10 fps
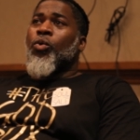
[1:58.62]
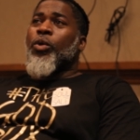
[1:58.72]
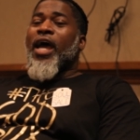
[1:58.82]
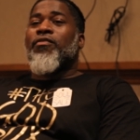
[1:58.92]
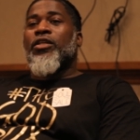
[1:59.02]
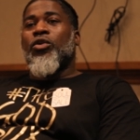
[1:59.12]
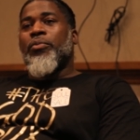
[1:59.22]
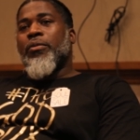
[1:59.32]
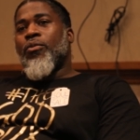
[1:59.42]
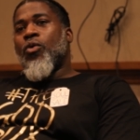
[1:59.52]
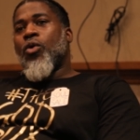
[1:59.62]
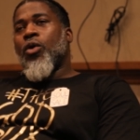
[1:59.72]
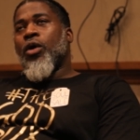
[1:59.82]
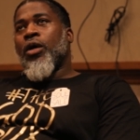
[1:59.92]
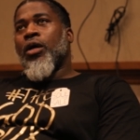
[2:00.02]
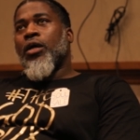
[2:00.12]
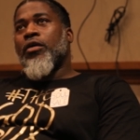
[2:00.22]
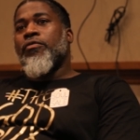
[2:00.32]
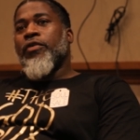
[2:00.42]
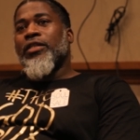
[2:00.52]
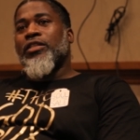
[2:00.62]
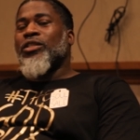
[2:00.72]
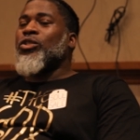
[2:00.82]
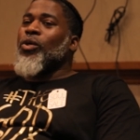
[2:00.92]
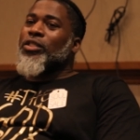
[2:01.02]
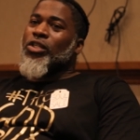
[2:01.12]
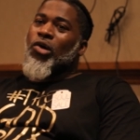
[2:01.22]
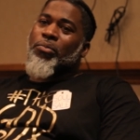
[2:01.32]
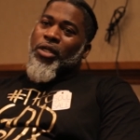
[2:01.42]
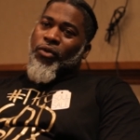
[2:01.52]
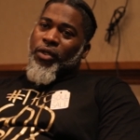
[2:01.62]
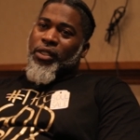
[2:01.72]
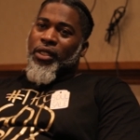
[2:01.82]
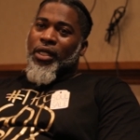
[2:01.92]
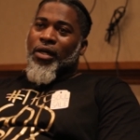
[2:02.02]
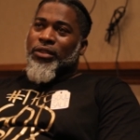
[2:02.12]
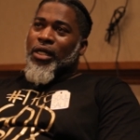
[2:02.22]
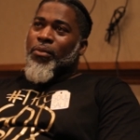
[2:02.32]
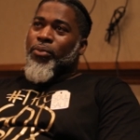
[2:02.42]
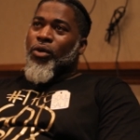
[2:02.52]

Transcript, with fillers: we have a little bit more convincing to do. I told Big K.R.I.T. that. I was like,